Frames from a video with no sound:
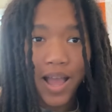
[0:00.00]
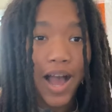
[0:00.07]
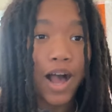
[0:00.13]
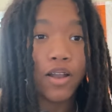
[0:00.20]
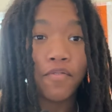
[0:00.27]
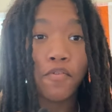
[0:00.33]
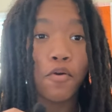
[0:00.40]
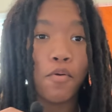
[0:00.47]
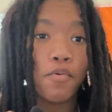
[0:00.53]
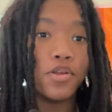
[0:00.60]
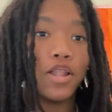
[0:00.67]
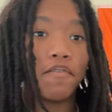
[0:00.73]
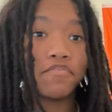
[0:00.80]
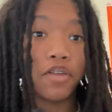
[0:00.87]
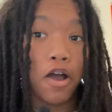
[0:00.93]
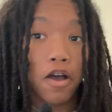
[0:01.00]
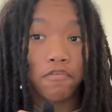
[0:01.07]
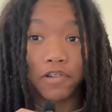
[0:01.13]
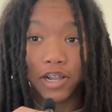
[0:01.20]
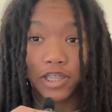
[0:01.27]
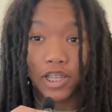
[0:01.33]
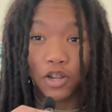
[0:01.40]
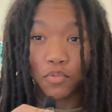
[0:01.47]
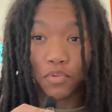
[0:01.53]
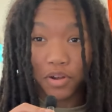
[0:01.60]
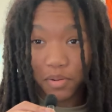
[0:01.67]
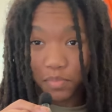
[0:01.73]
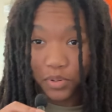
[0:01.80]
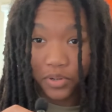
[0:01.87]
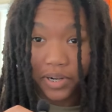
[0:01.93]
I don't even know where we left off. I think we're
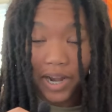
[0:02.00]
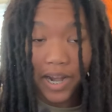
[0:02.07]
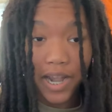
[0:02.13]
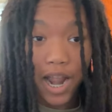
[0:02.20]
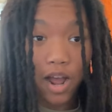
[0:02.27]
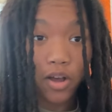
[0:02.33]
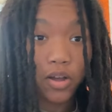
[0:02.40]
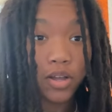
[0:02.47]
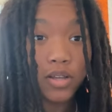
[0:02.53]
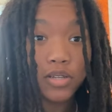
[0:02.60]
on pull day now.